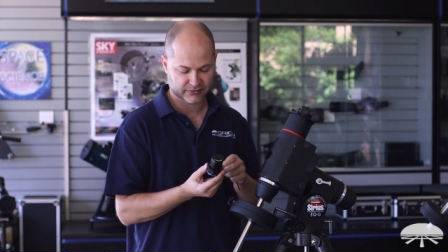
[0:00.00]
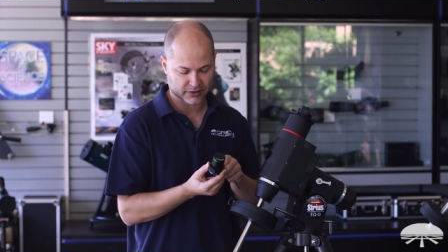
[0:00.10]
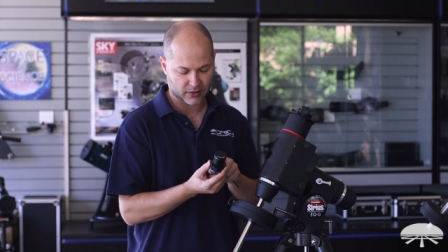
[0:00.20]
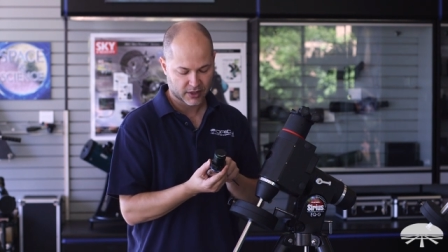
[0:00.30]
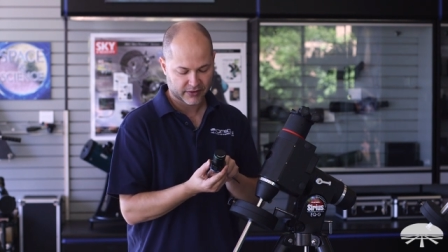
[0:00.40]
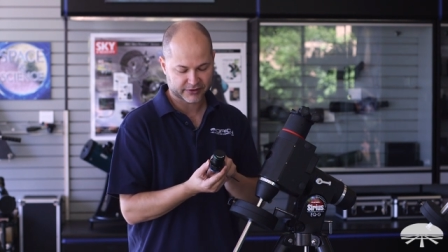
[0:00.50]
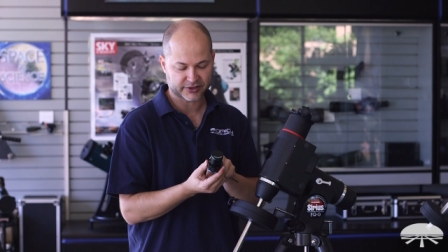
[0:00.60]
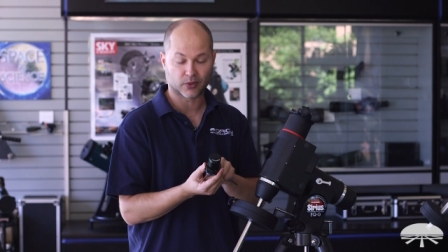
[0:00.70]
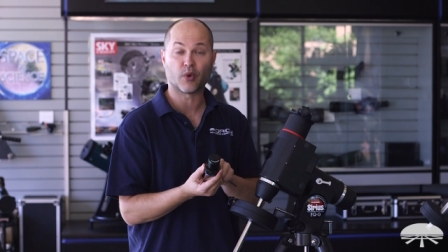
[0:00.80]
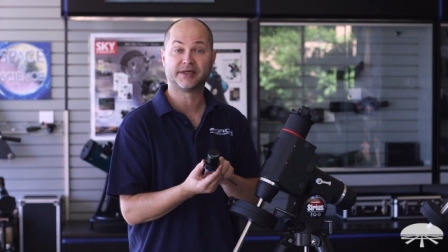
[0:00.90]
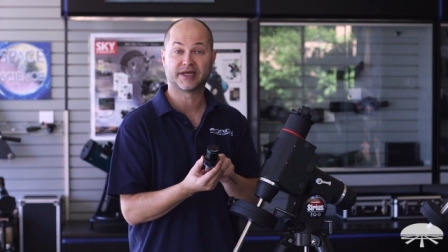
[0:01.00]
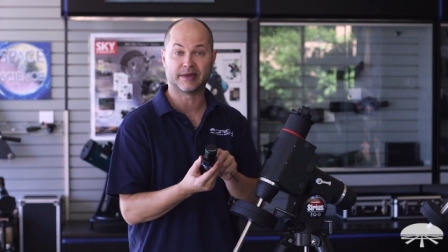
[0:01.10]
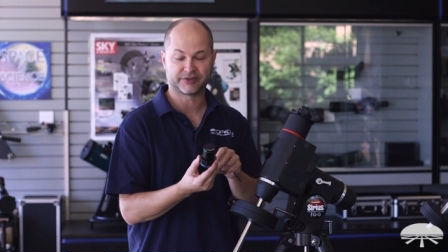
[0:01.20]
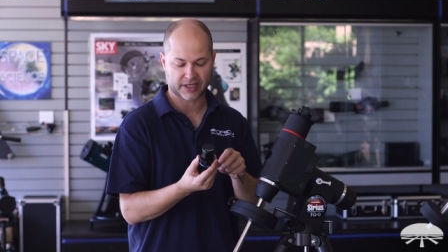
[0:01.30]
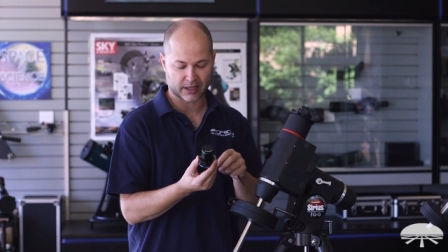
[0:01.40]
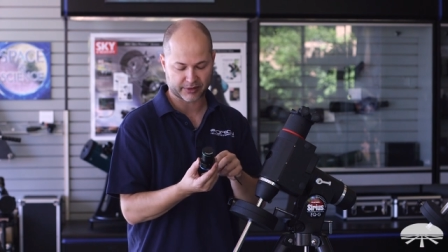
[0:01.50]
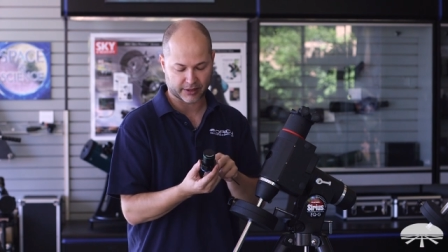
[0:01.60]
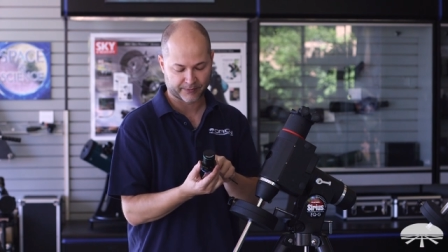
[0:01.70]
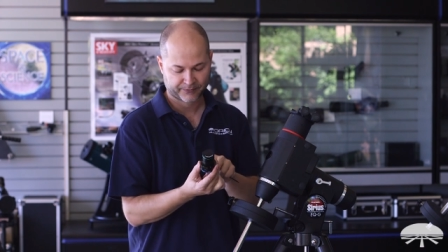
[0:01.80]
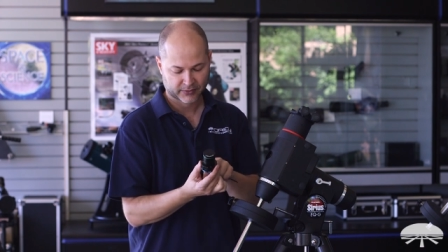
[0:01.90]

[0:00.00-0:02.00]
So this is a one-time setup here.